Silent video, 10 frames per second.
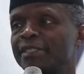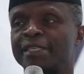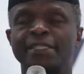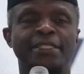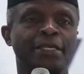
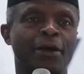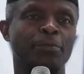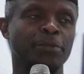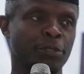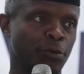CC
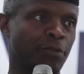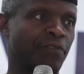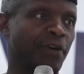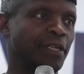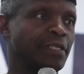Hub's
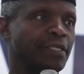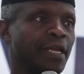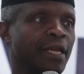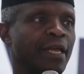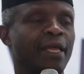Growth Fund,
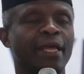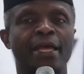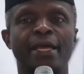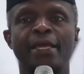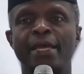
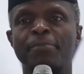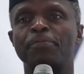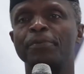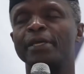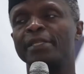
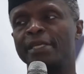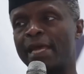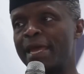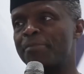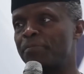the
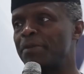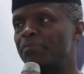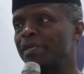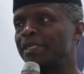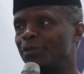
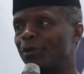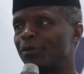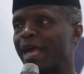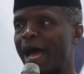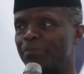APP
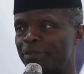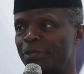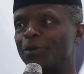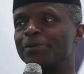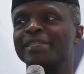Zone, App
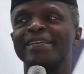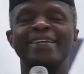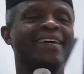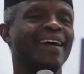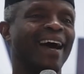Zone,
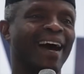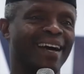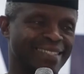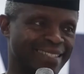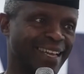yes.
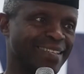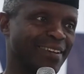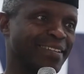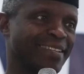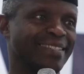and 10
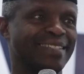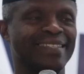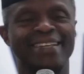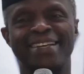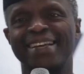others.
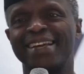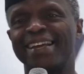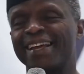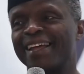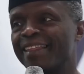
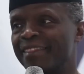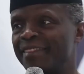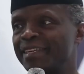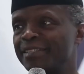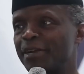
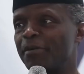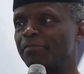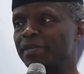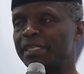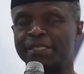These
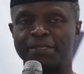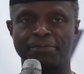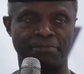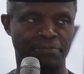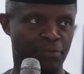
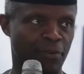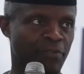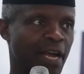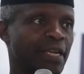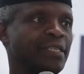companies
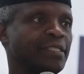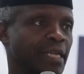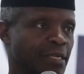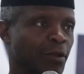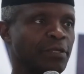provide
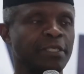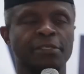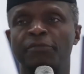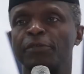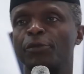
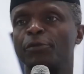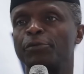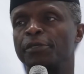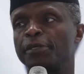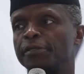technology-driven
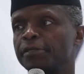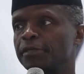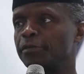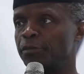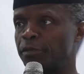solutions
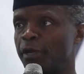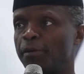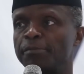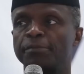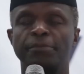to
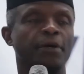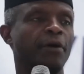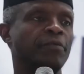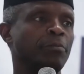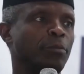some
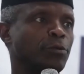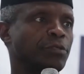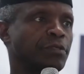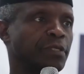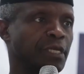of the
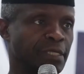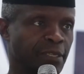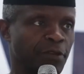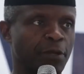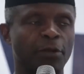most
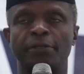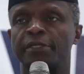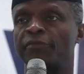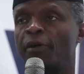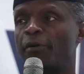
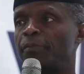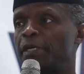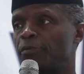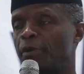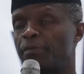difficult
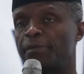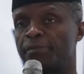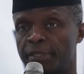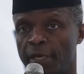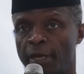development
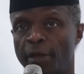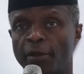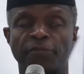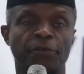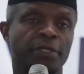problems
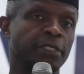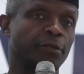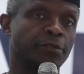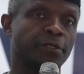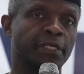
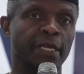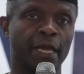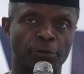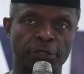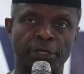confronting us today,
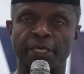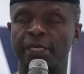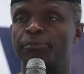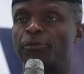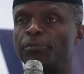and we just
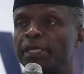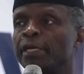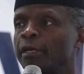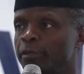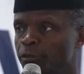heard me
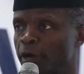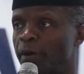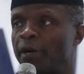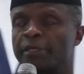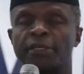talk
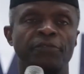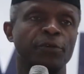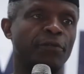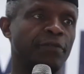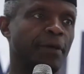about a
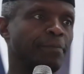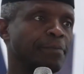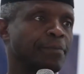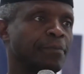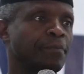few of them
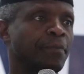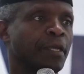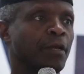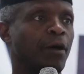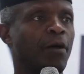
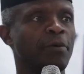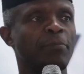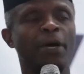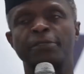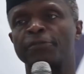on the
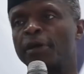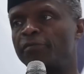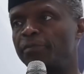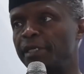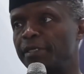part of
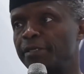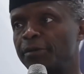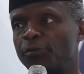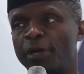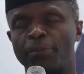government,
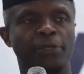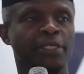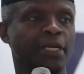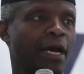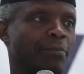we are
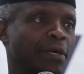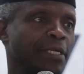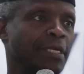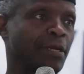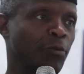putting our
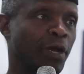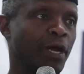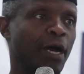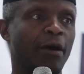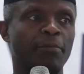money
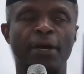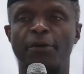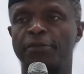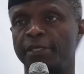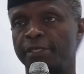where our
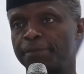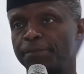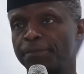mouth is.